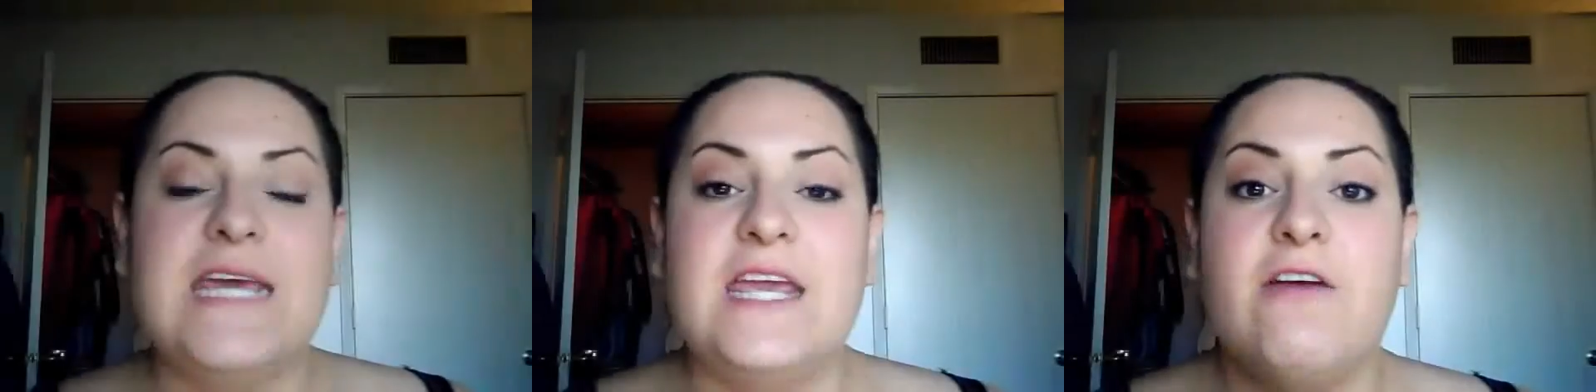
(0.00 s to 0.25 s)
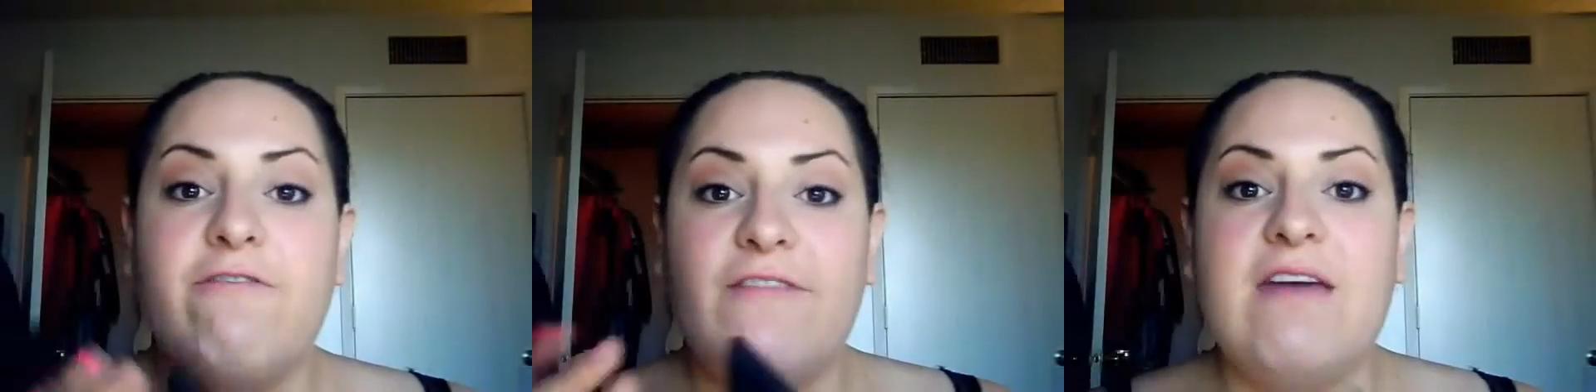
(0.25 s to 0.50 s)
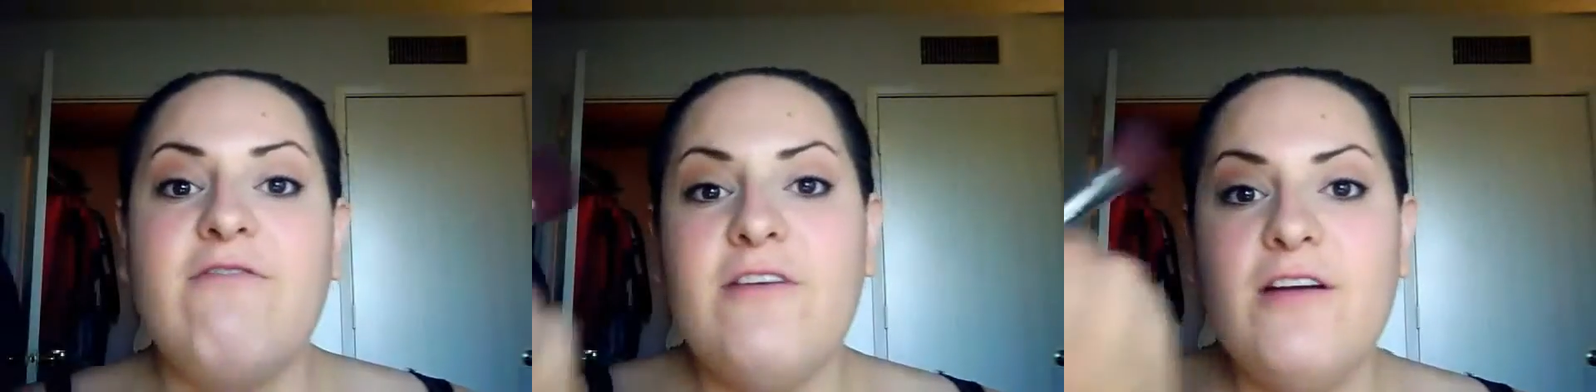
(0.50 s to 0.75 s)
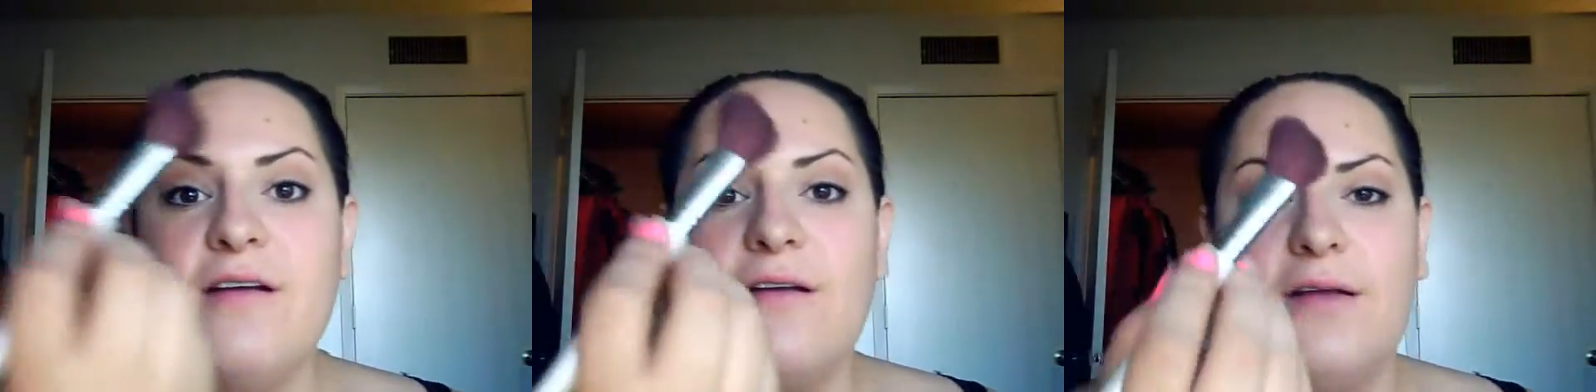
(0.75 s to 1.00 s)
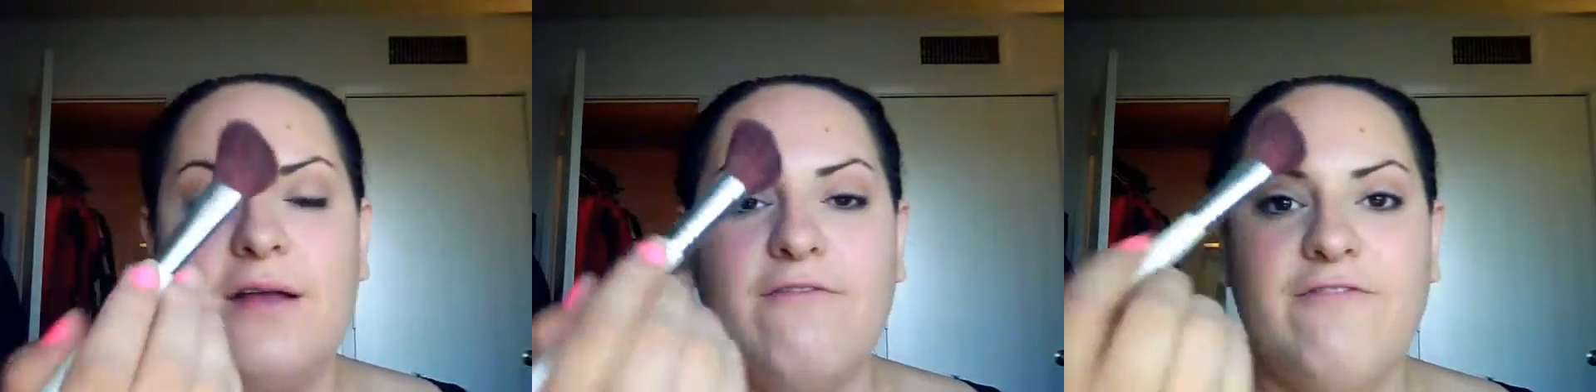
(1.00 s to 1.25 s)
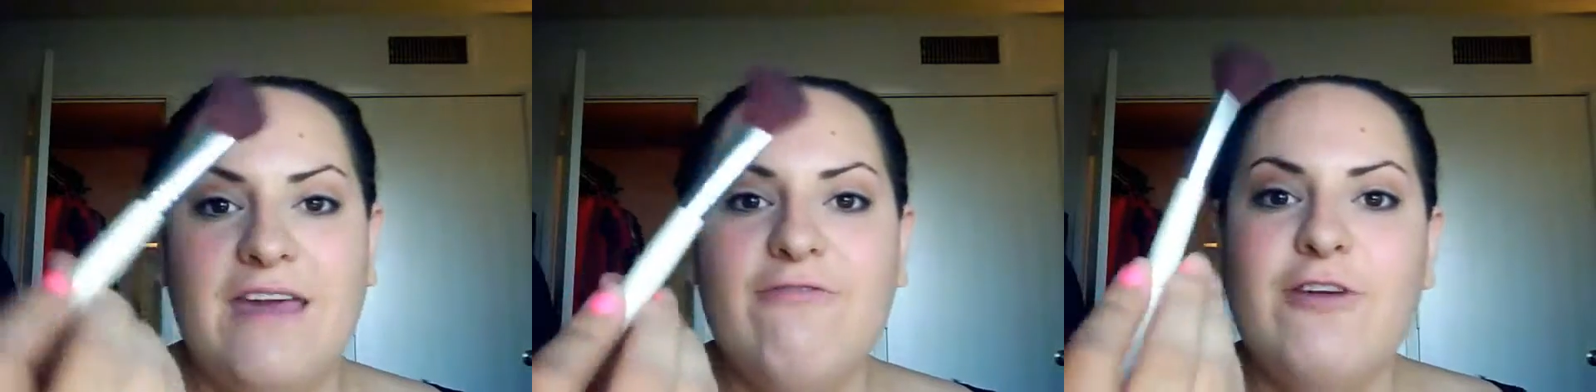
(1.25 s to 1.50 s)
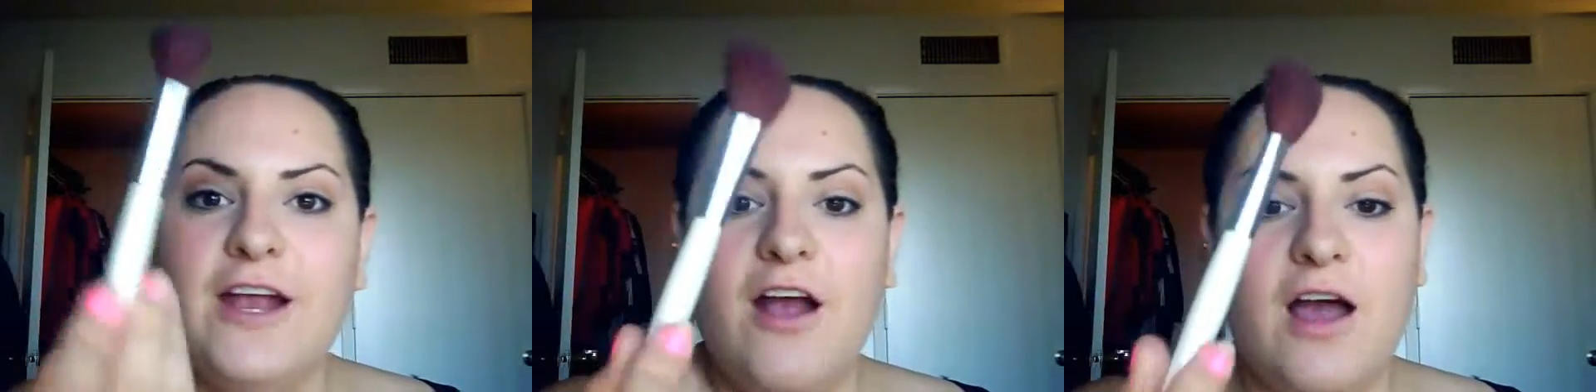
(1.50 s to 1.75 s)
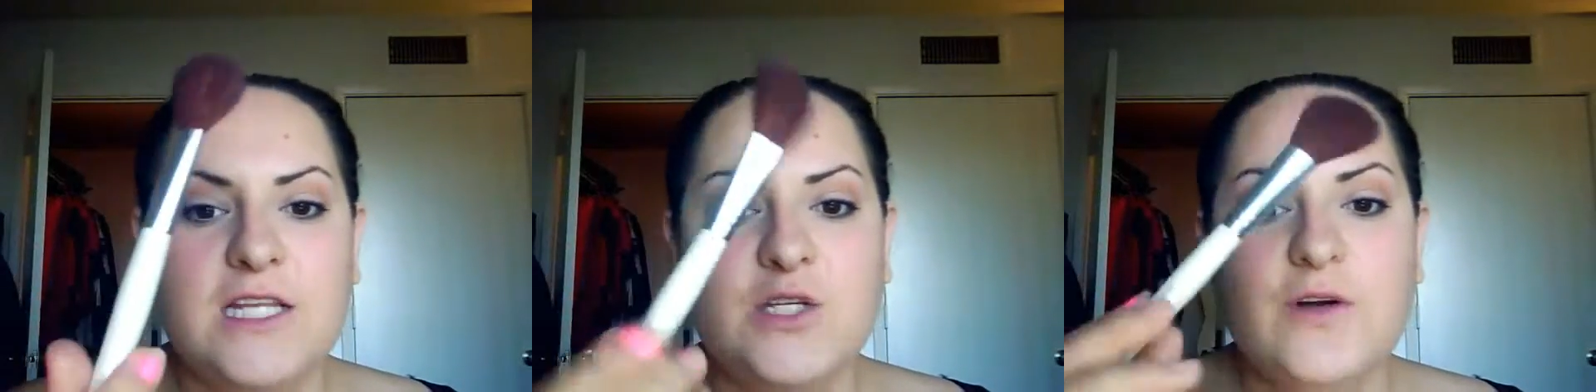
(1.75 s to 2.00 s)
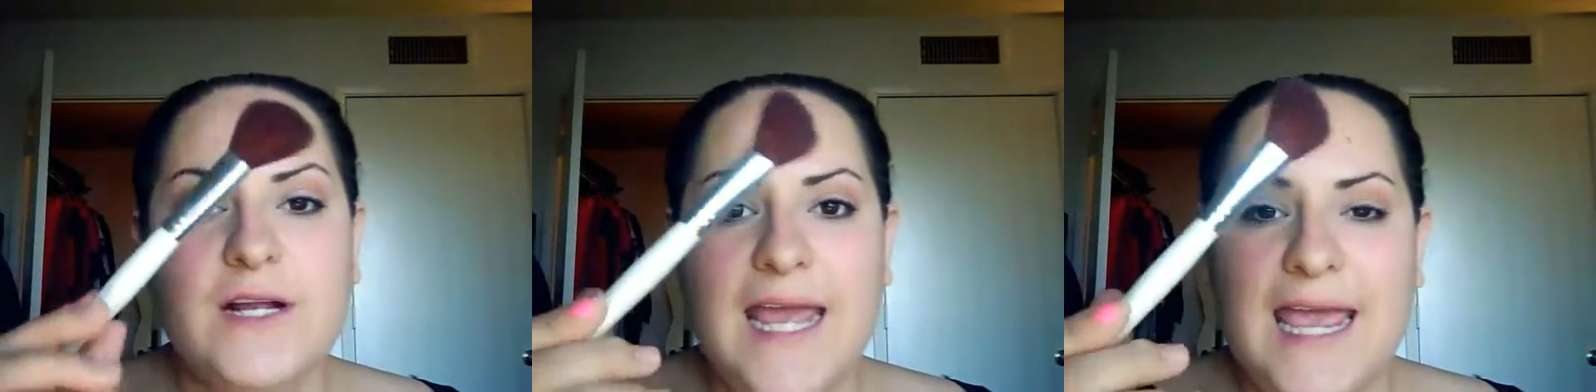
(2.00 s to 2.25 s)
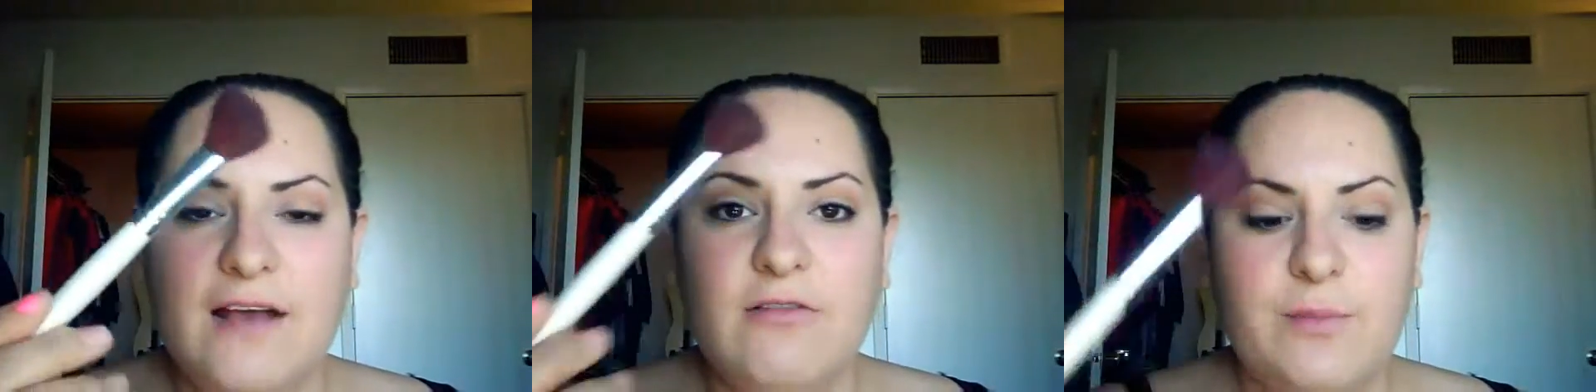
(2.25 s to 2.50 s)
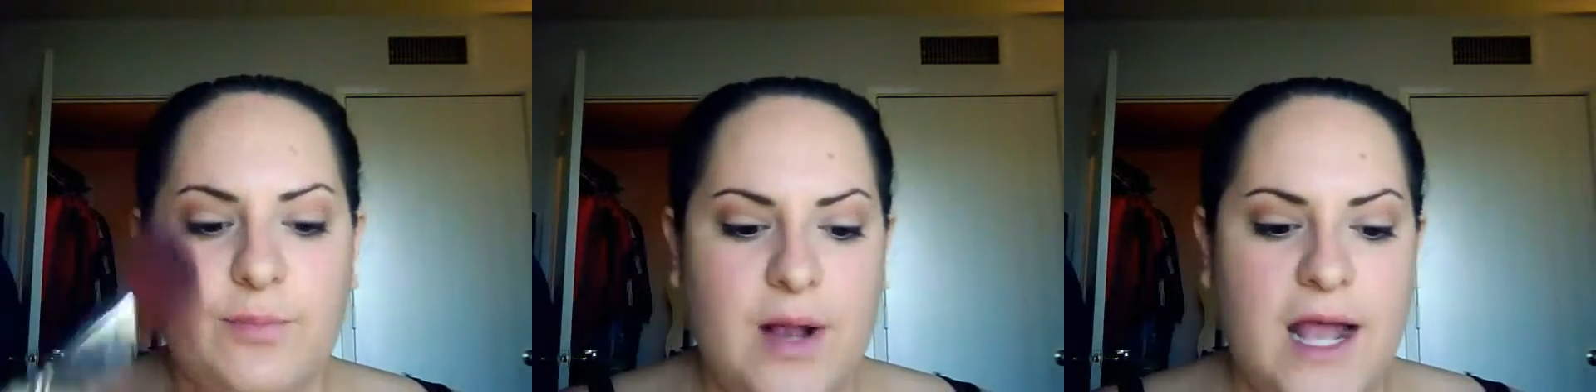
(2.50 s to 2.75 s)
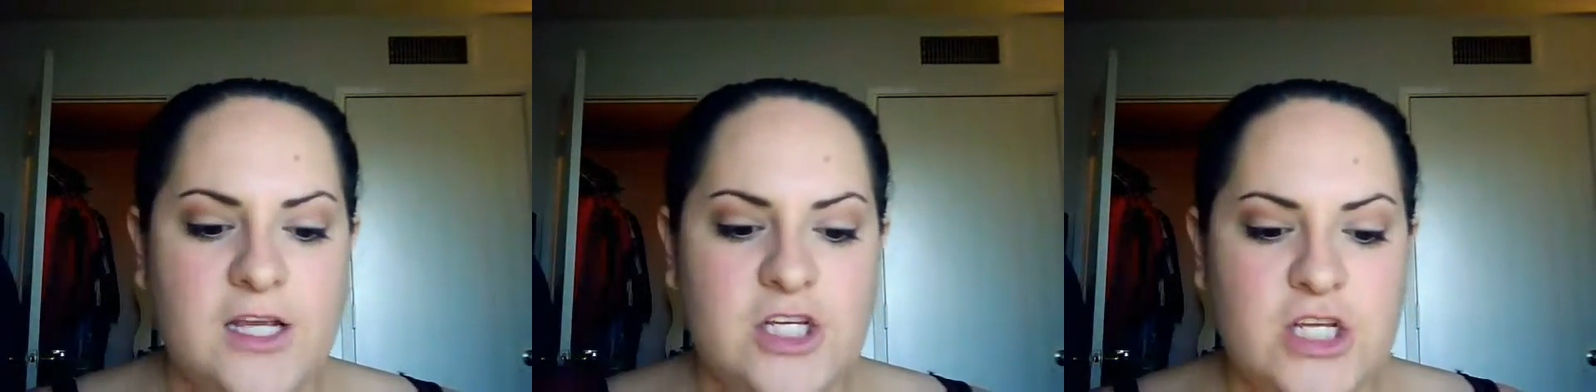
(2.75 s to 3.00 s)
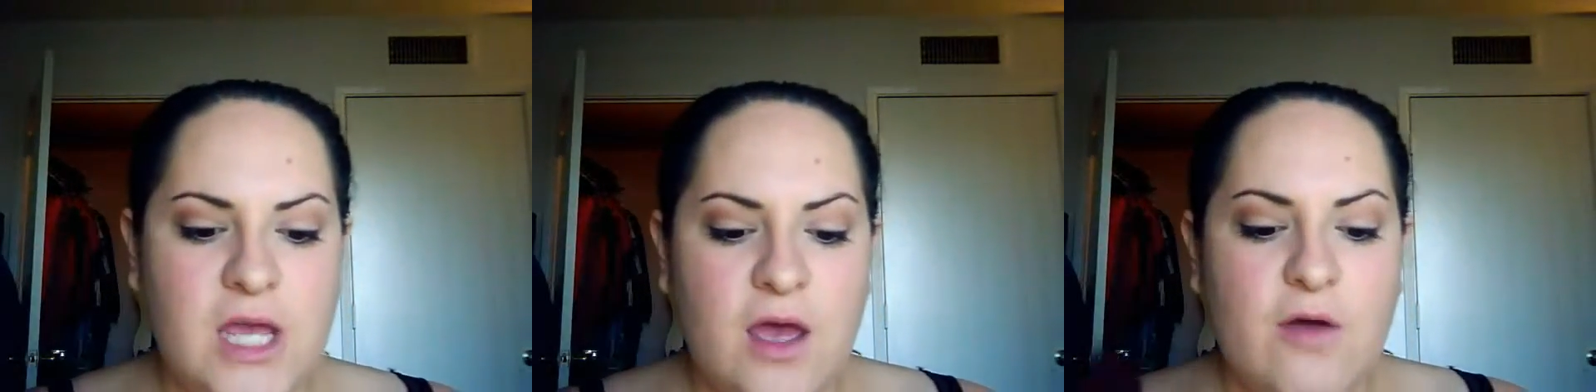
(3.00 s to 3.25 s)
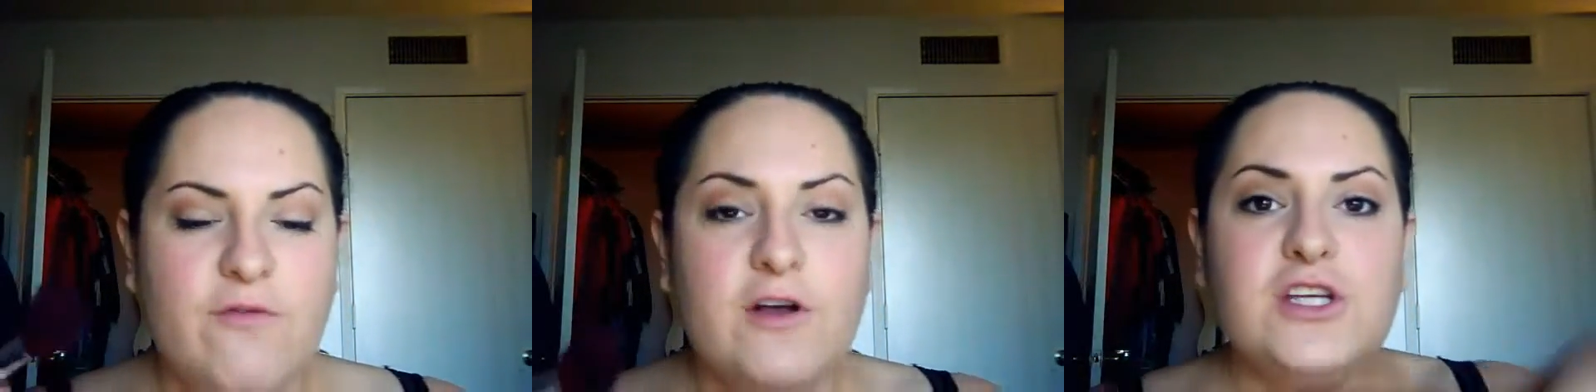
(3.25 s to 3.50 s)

So take your favorite contour and angled brush.